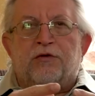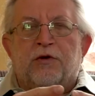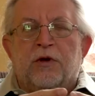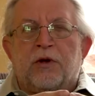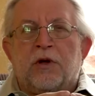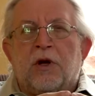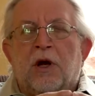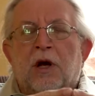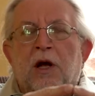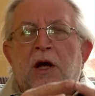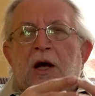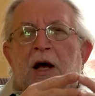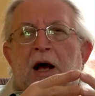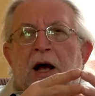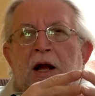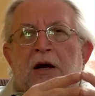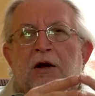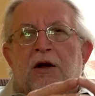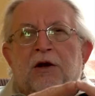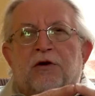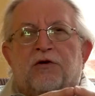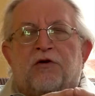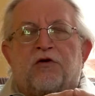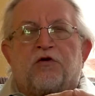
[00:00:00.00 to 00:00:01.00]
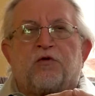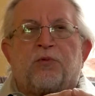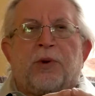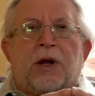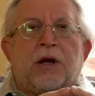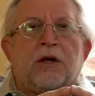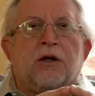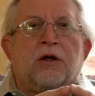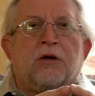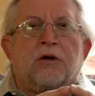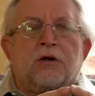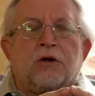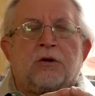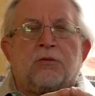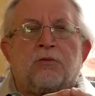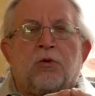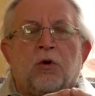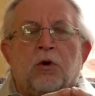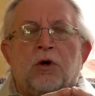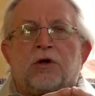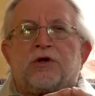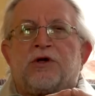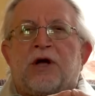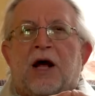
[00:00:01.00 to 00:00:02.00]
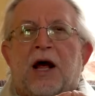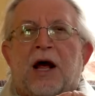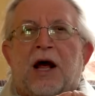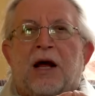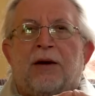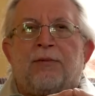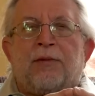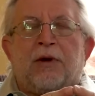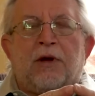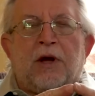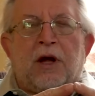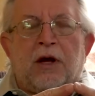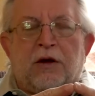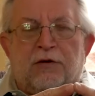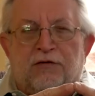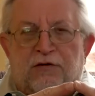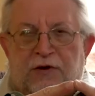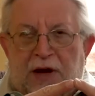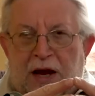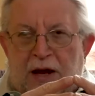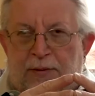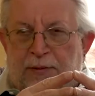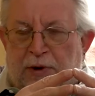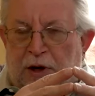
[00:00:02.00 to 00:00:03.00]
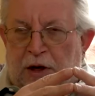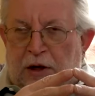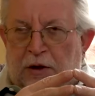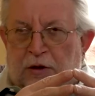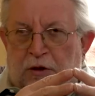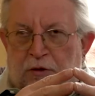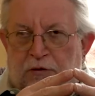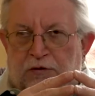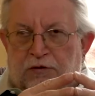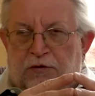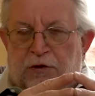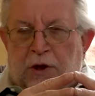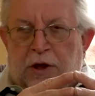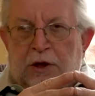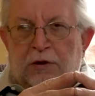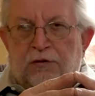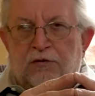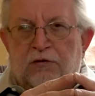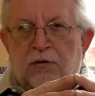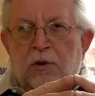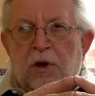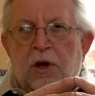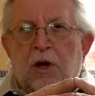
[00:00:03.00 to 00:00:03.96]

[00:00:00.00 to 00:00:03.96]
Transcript: And I'd like to spend a little more time examining those things.